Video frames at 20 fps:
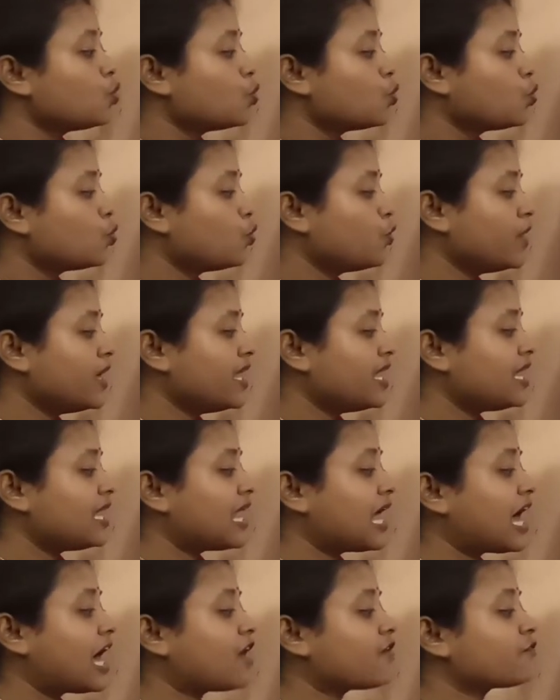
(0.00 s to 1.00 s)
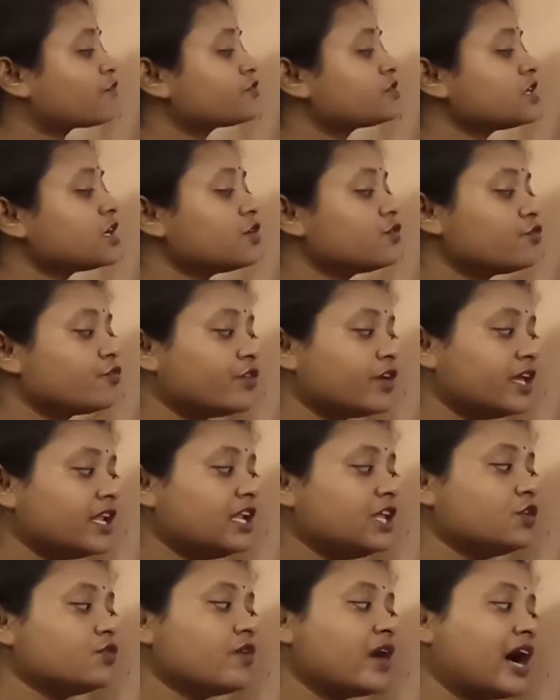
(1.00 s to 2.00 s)
Will. After will,
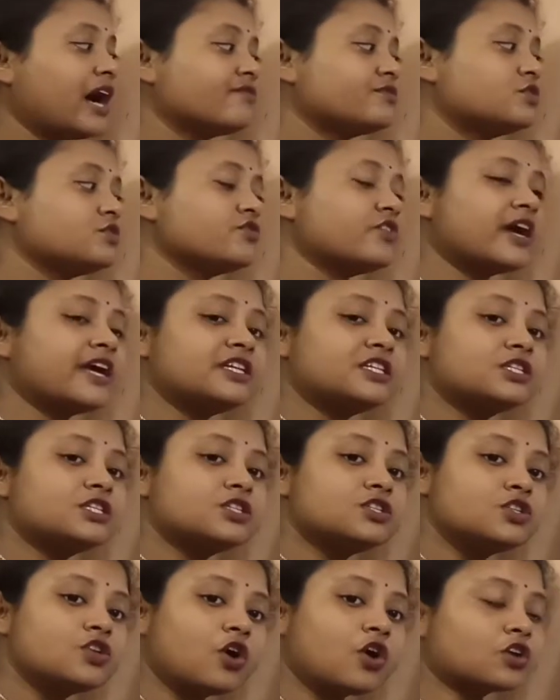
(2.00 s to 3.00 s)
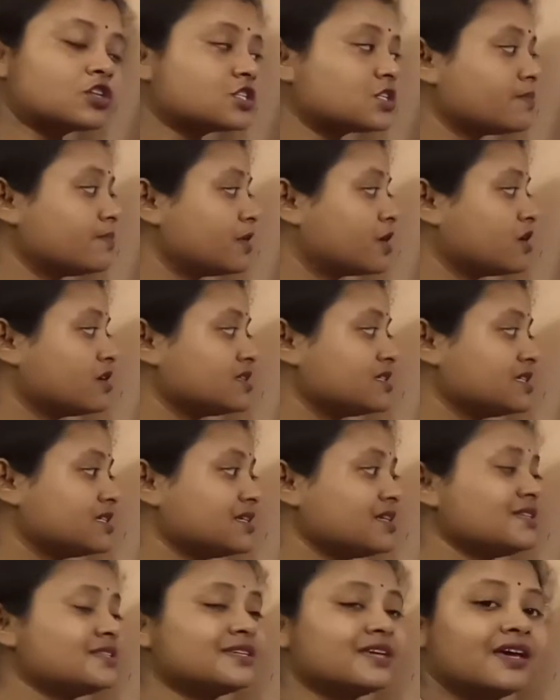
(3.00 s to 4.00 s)
you have to write not because it
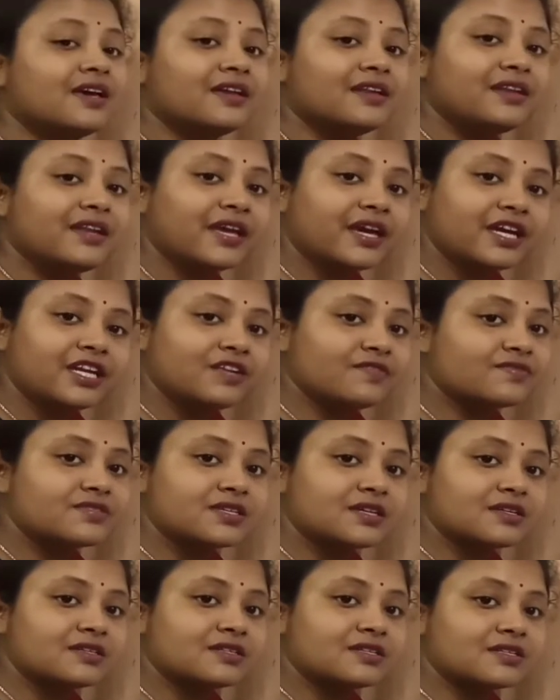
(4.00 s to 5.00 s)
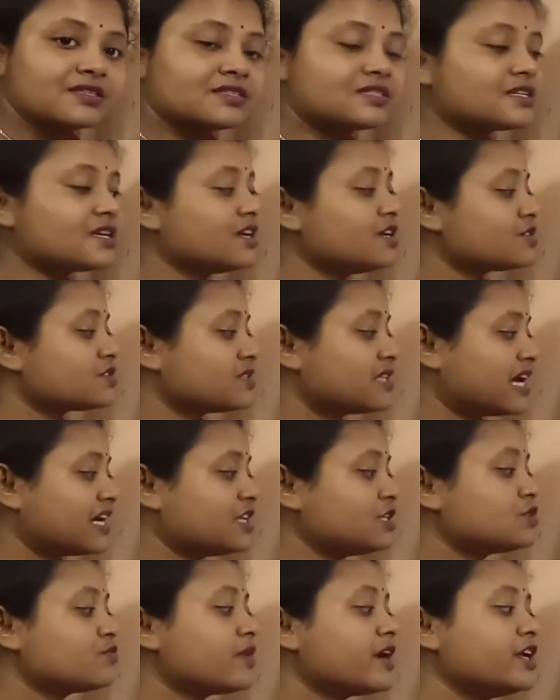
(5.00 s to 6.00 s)
is negative sentence. So that
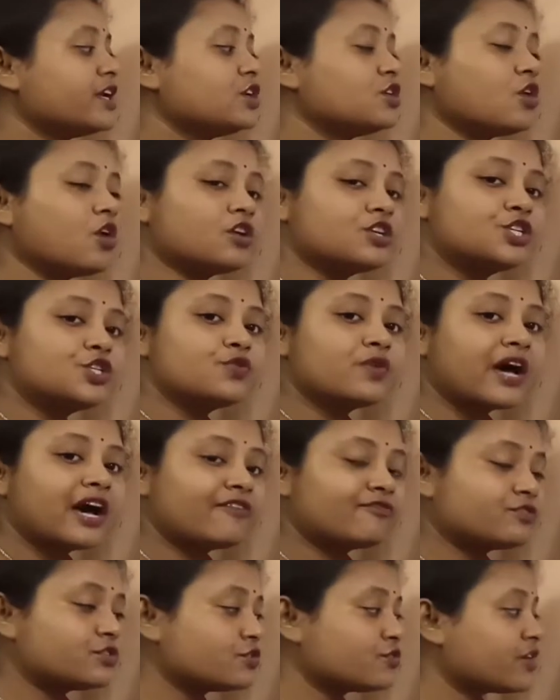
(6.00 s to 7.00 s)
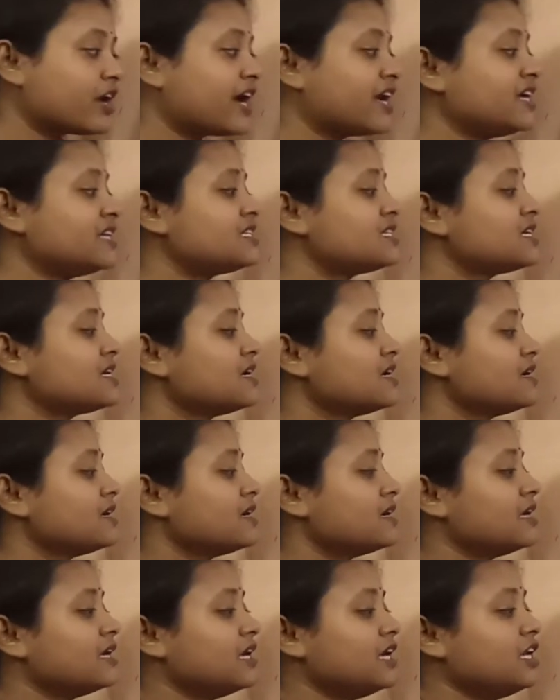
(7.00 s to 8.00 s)
is why not you have to write
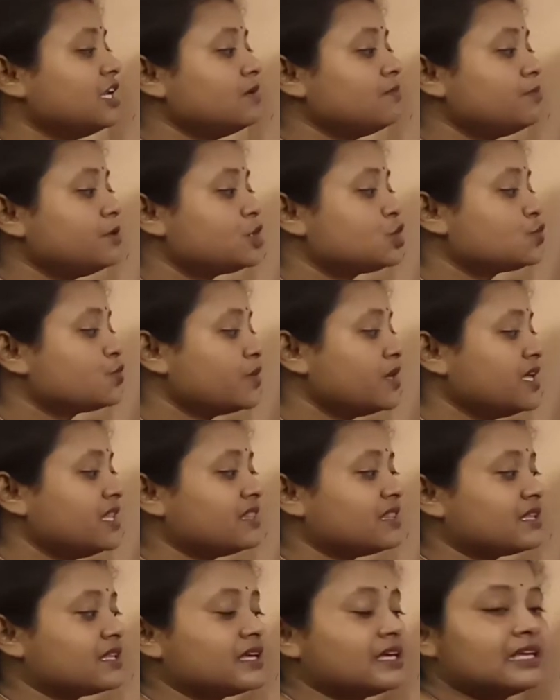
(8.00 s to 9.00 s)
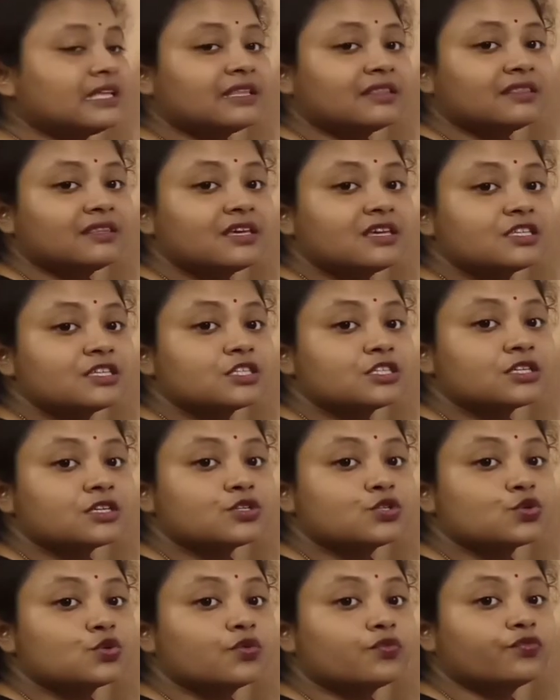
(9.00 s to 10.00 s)
in between these
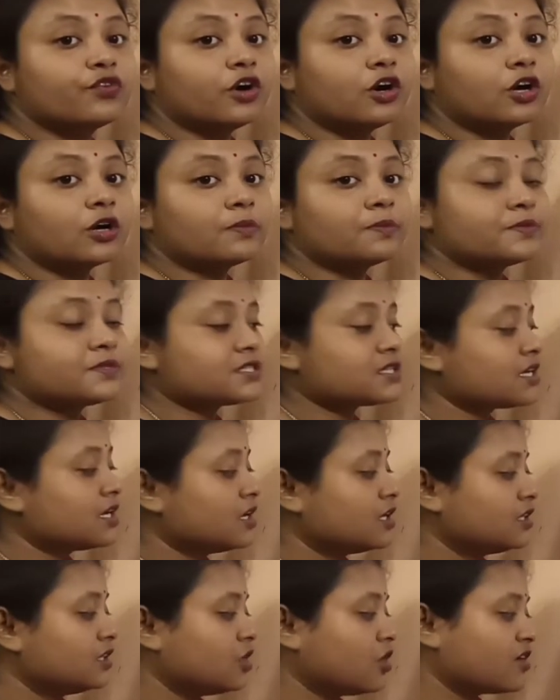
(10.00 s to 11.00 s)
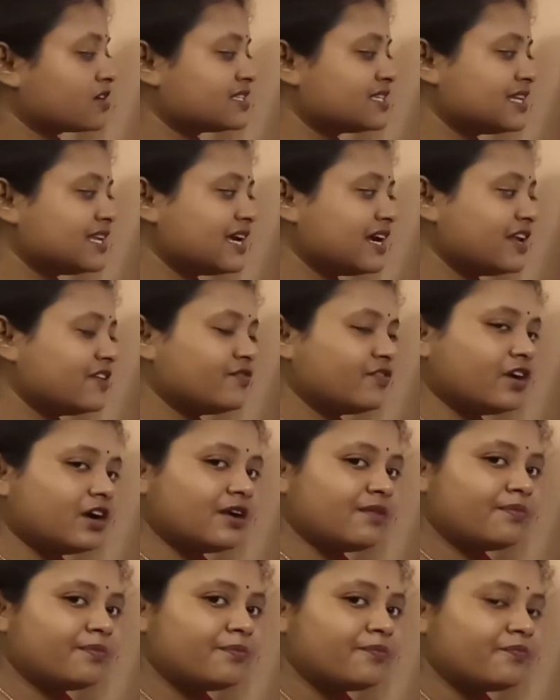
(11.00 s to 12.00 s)
two verbs. The auxiliary
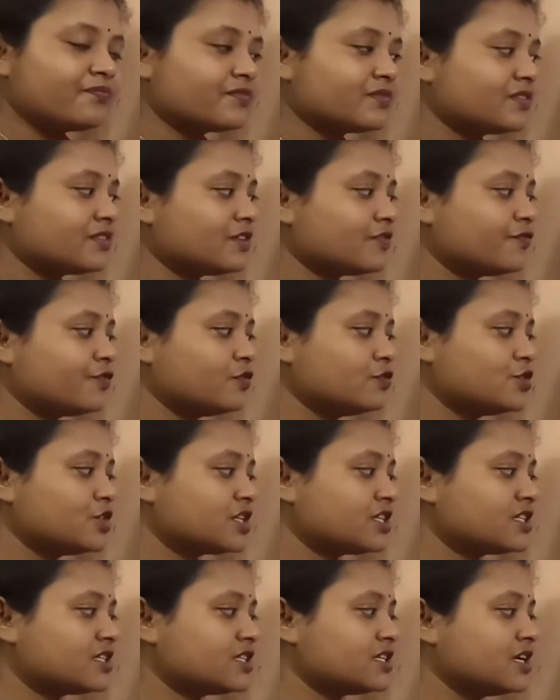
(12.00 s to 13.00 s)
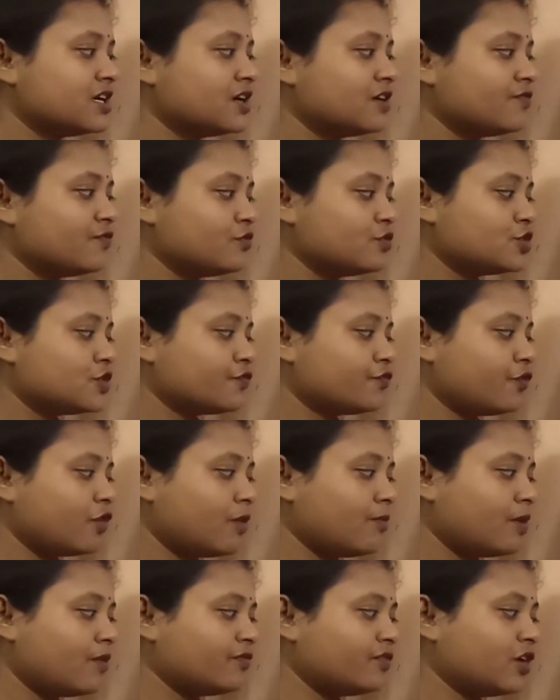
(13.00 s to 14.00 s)
verb, the future
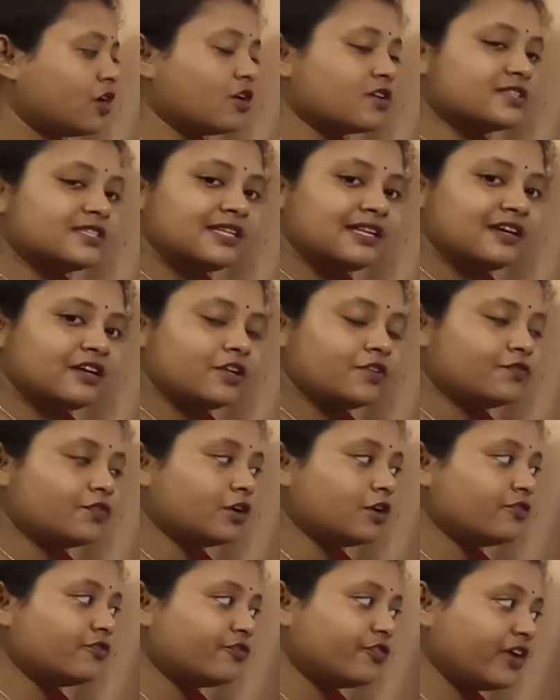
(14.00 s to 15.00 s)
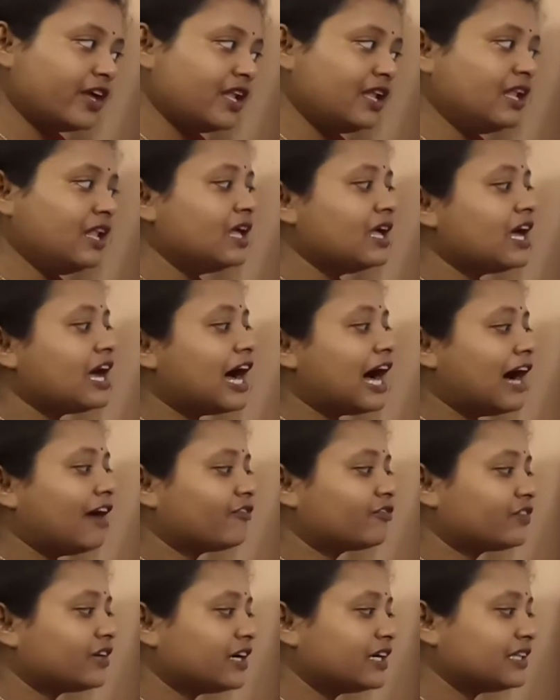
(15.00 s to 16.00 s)
form of the auxiliary verb will.
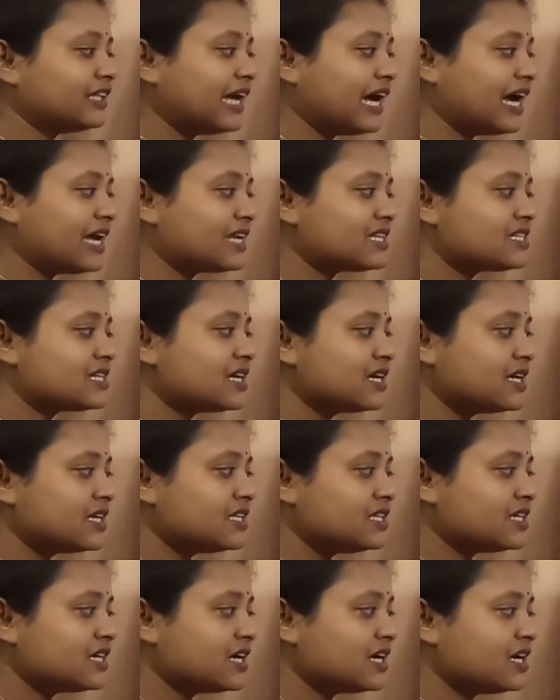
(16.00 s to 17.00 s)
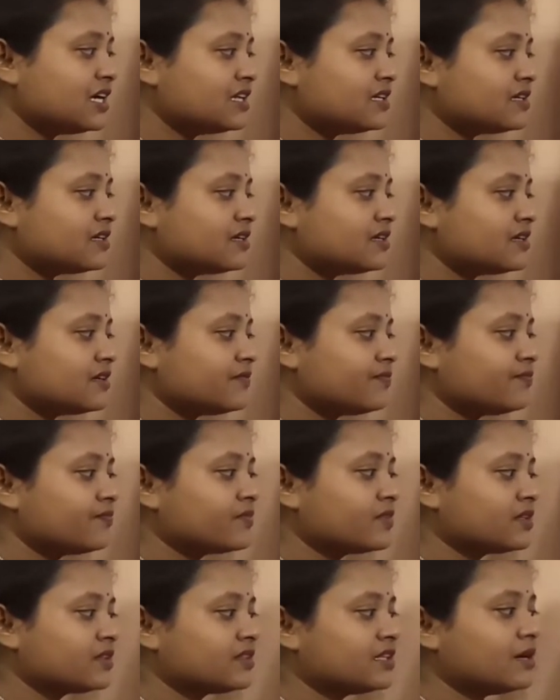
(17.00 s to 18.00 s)
After that, here
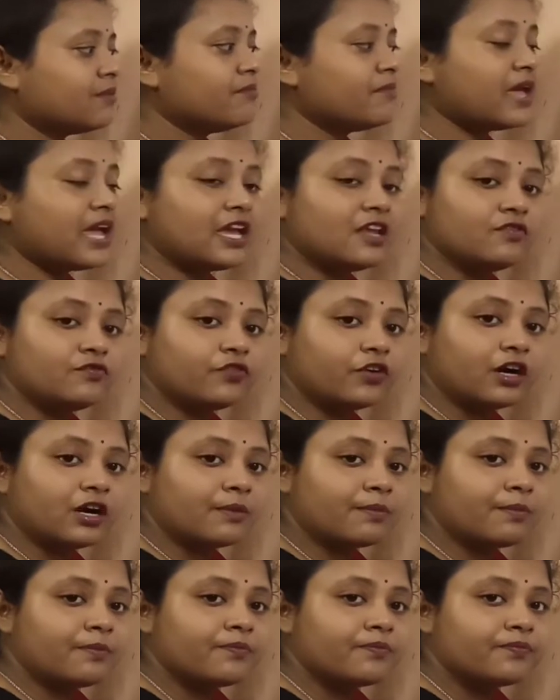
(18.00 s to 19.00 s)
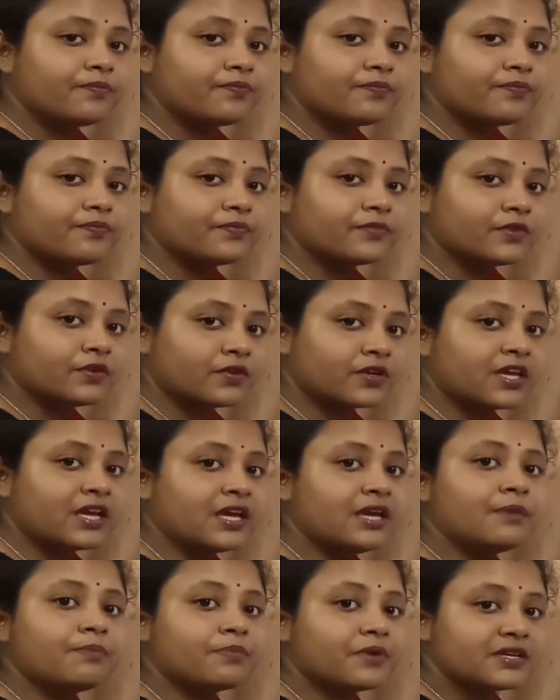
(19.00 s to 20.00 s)
the main verb,
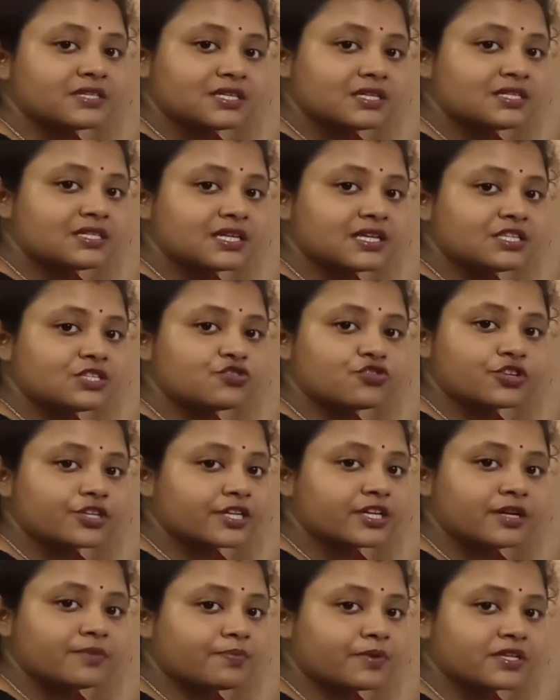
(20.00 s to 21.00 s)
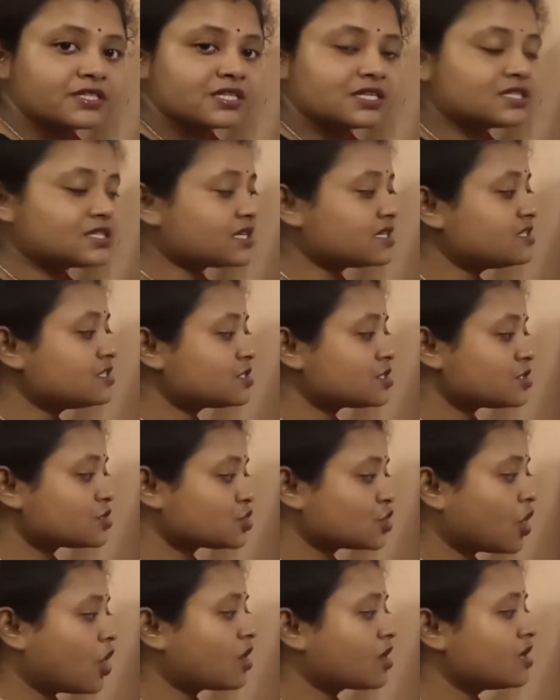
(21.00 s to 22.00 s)
okay, present tense written in present tense,
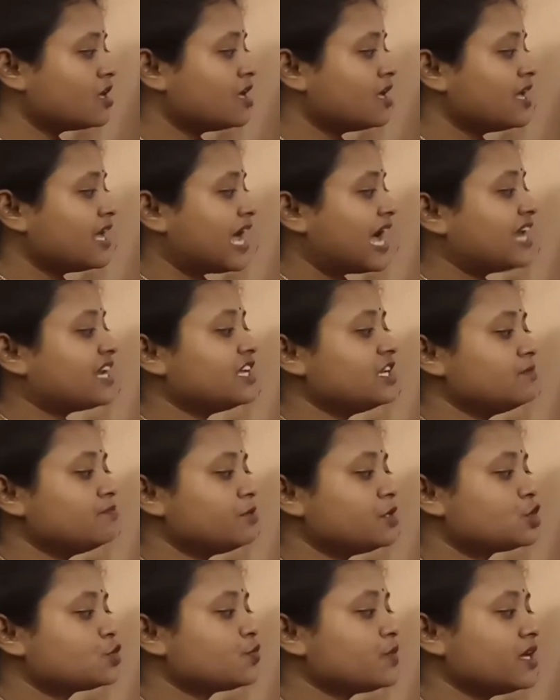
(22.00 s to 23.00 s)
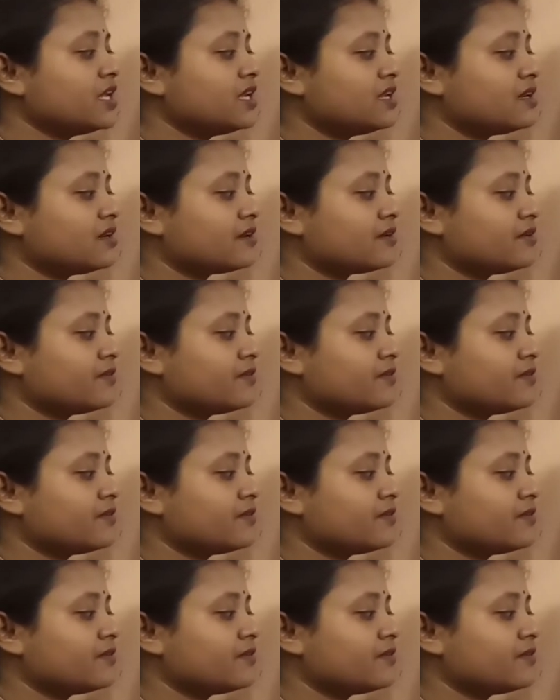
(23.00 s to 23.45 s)
talk, and in between